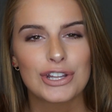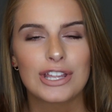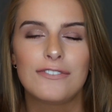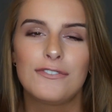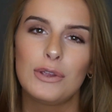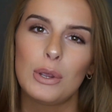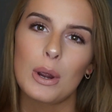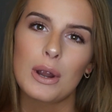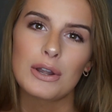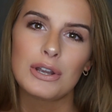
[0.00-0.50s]

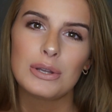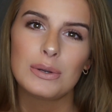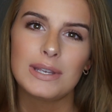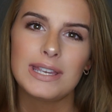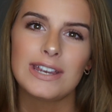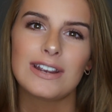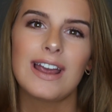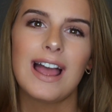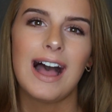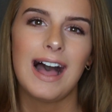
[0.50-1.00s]
If you are new
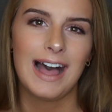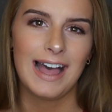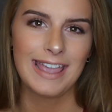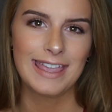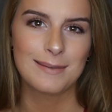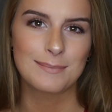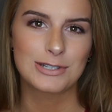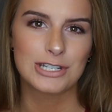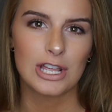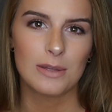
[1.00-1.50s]
here, I
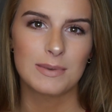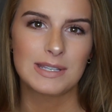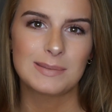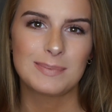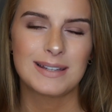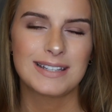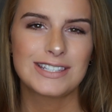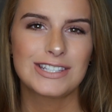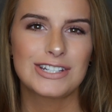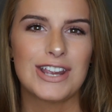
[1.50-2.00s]
am Shelby
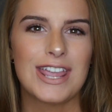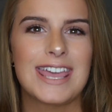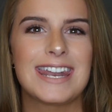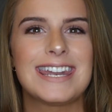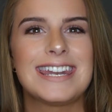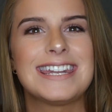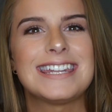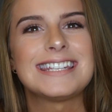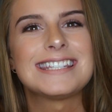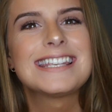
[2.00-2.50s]
Spencer and
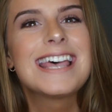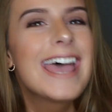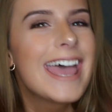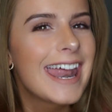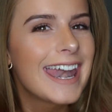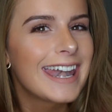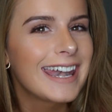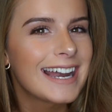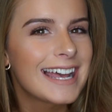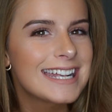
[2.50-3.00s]
it is
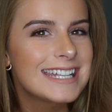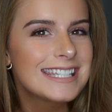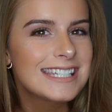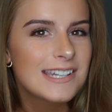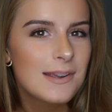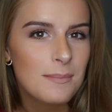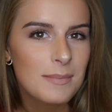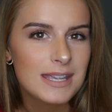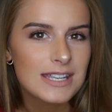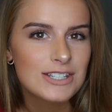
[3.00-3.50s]
nice
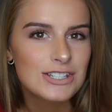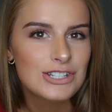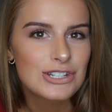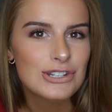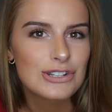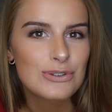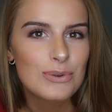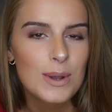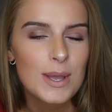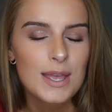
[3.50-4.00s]
to meet
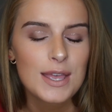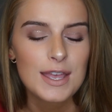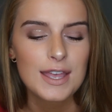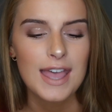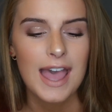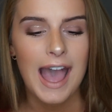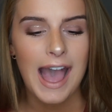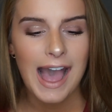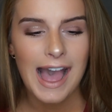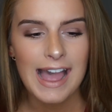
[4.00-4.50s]
you.
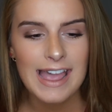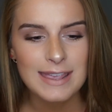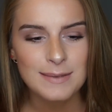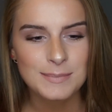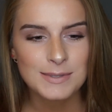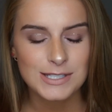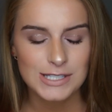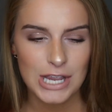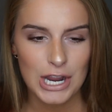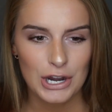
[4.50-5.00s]
I am
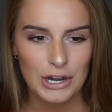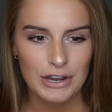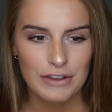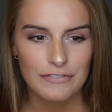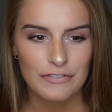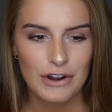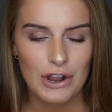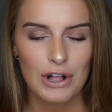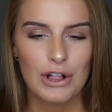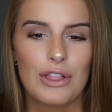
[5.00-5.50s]
sorry
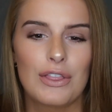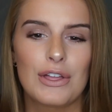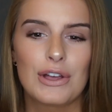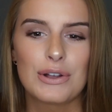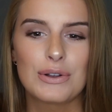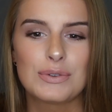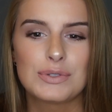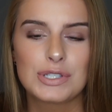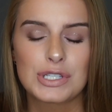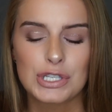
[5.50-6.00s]
for all
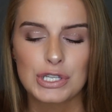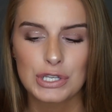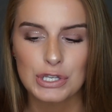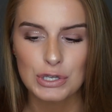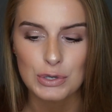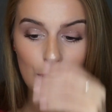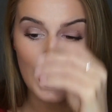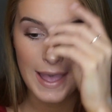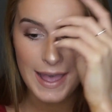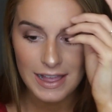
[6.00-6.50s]
those
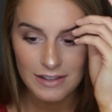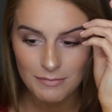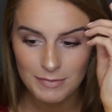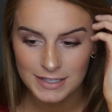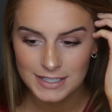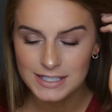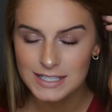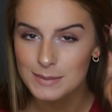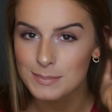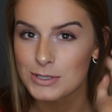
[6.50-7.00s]
who have
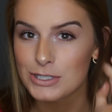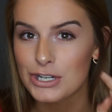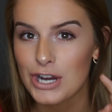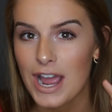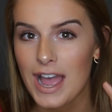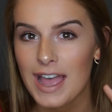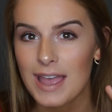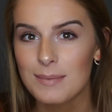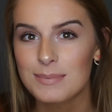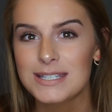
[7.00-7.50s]
been
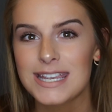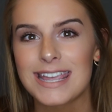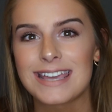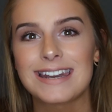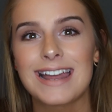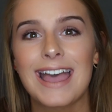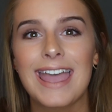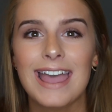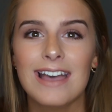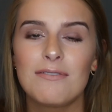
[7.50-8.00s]
subscribed,
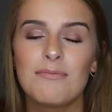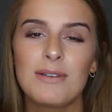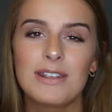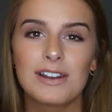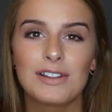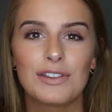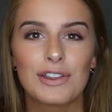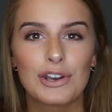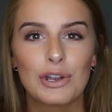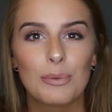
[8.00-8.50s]
and I have been
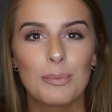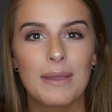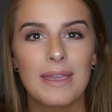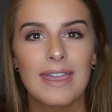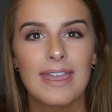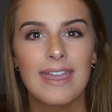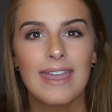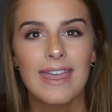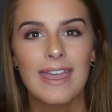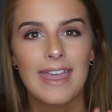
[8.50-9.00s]
a little
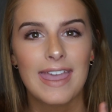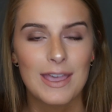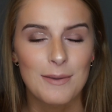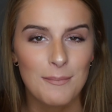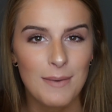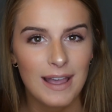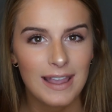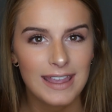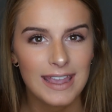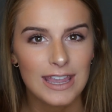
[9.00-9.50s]
bit
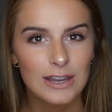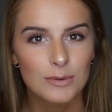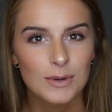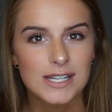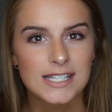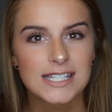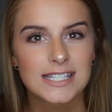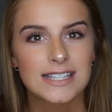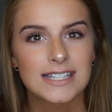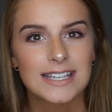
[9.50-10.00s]
MIA
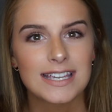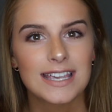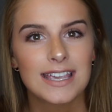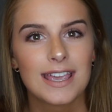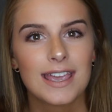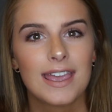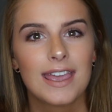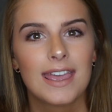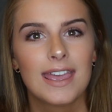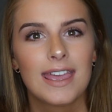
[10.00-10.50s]
recently.